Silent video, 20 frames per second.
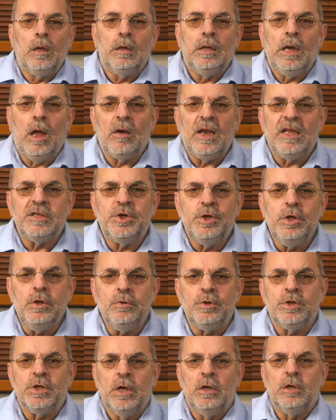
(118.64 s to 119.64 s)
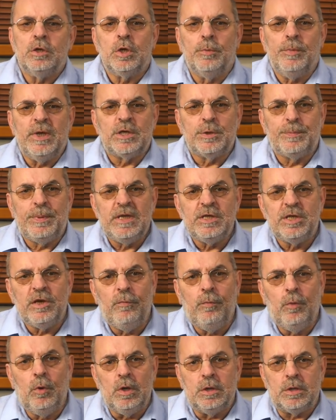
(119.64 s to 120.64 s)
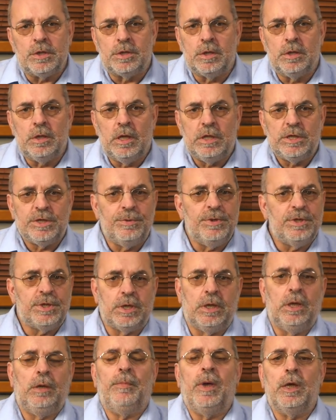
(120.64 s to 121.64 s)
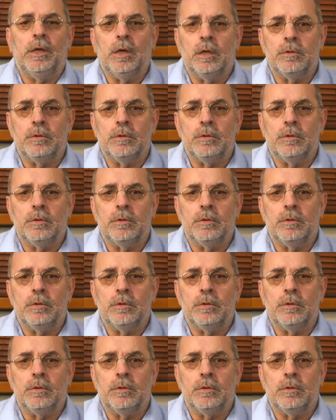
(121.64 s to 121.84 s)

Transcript: Now let's use some expensive words as we say in my